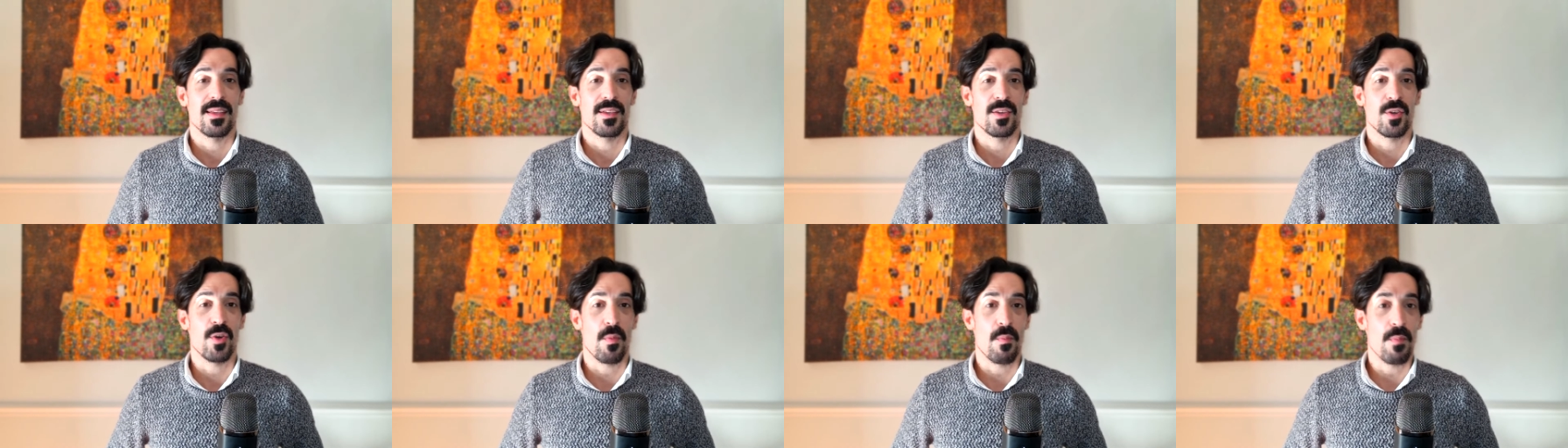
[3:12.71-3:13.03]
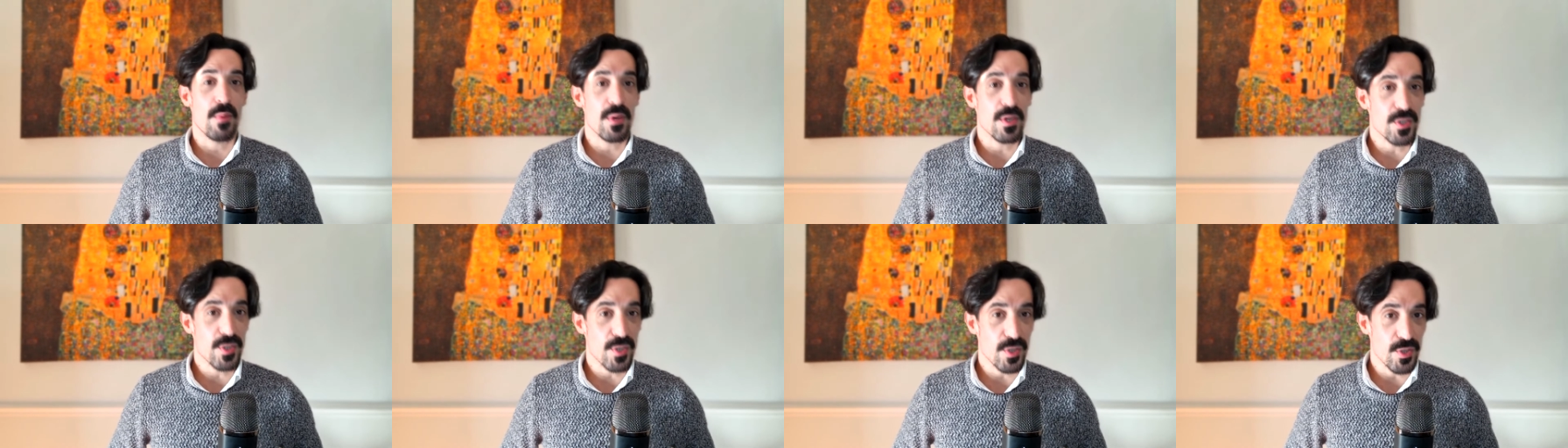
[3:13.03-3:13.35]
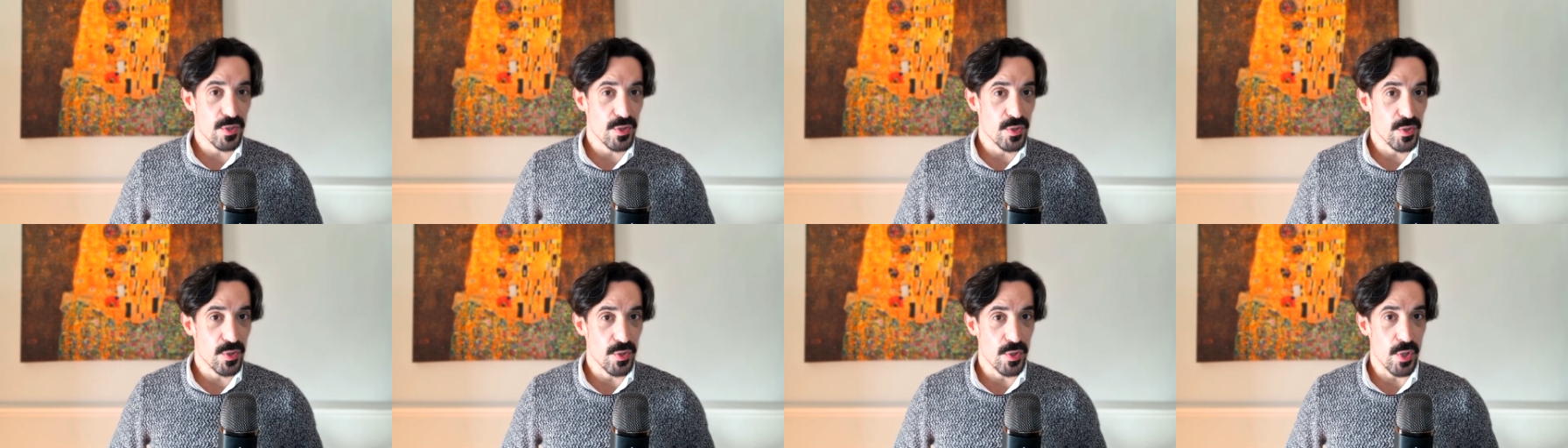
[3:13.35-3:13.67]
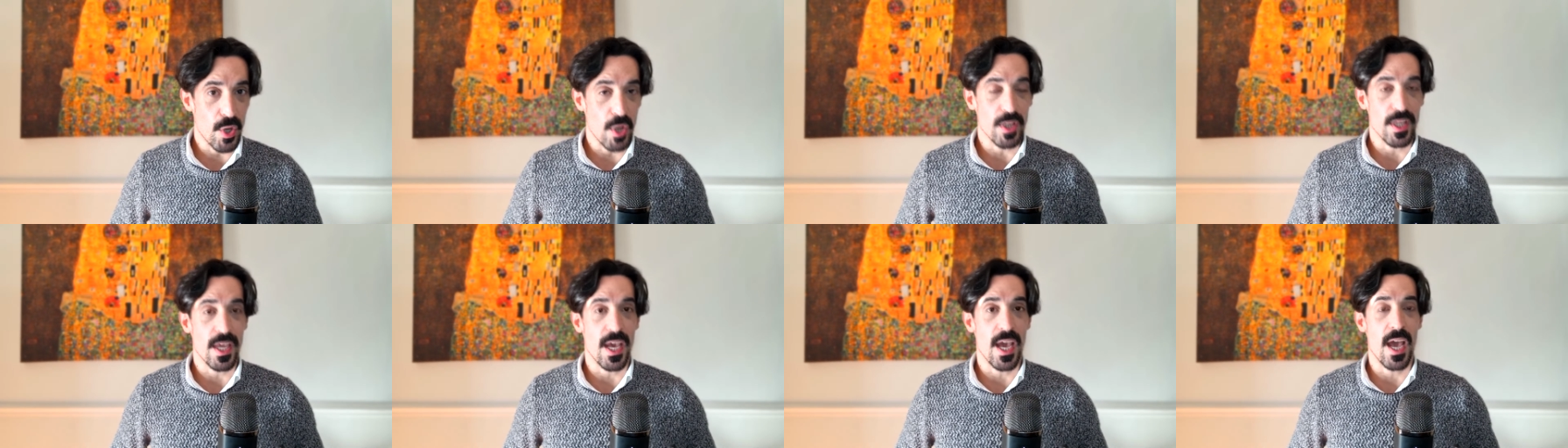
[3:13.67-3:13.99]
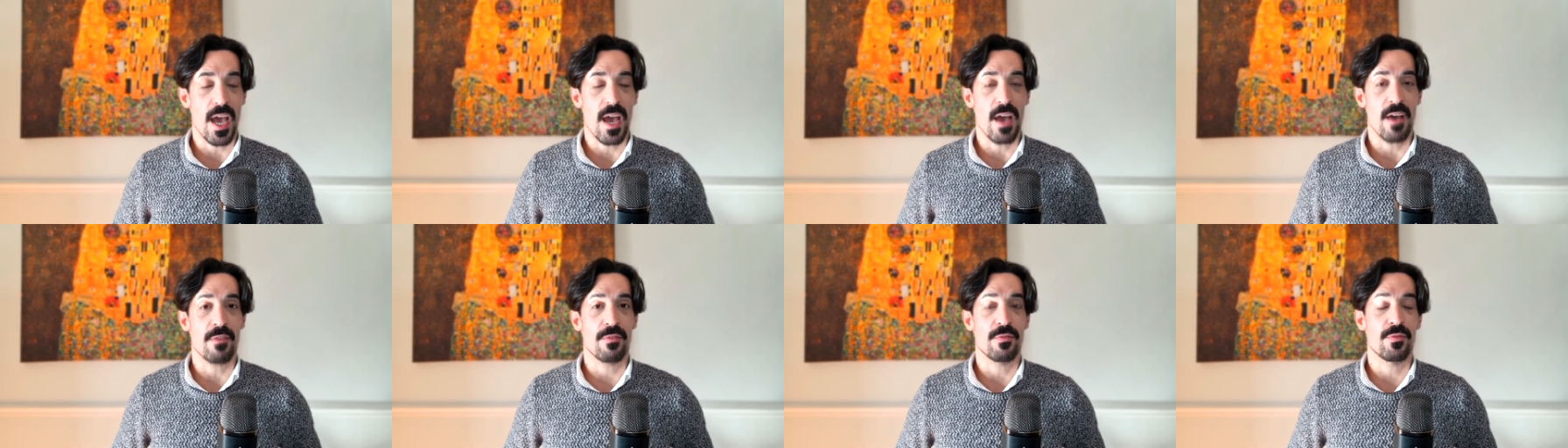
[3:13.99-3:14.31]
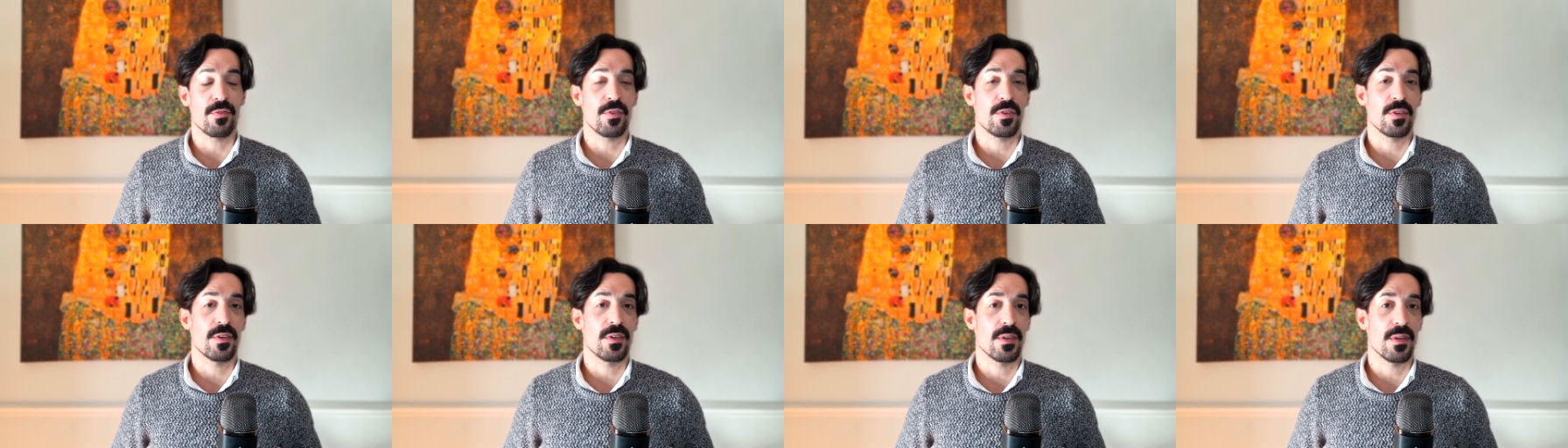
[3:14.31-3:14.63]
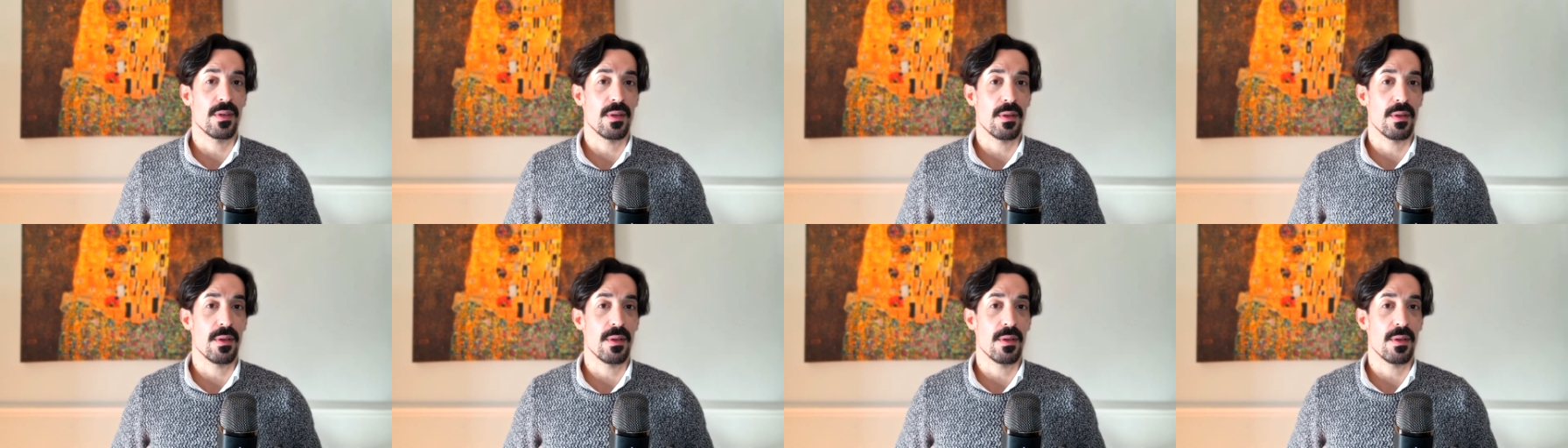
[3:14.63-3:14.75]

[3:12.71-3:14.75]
Your muscles do not have